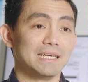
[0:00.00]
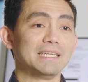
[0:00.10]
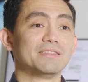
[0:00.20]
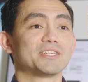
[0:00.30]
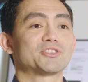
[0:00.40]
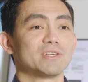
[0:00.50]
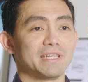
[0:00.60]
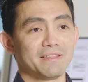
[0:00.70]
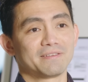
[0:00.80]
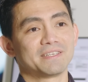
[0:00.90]
Industrial
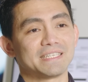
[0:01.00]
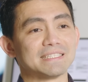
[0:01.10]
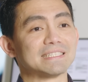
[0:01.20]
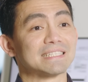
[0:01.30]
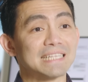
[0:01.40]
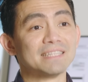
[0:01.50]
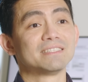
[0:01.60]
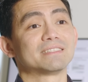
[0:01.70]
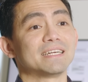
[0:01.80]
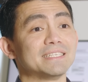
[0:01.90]
Ethernet is a
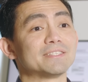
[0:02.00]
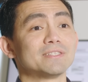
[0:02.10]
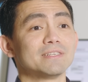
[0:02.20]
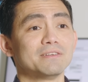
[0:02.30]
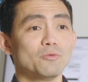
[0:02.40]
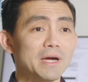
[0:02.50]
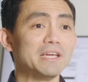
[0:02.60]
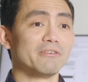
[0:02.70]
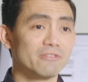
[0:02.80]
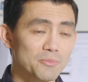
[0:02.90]
standardized
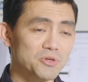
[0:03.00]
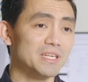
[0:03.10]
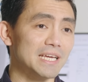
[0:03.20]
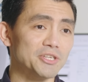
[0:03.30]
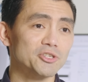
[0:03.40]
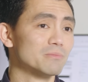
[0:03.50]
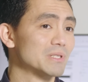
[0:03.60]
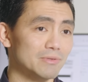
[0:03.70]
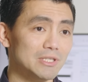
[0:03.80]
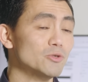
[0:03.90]
way of communication
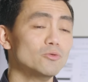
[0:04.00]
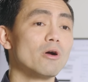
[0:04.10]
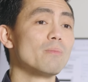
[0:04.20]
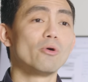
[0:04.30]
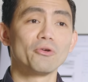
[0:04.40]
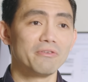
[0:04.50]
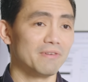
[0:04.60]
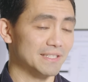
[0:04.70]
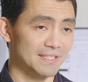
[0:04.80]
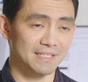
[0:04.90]
between two or more
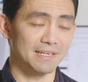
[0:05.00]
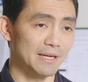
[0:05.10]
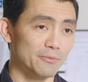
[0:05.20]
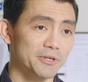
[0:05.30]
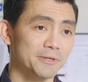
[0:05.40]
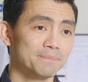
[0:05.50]
devices in a network.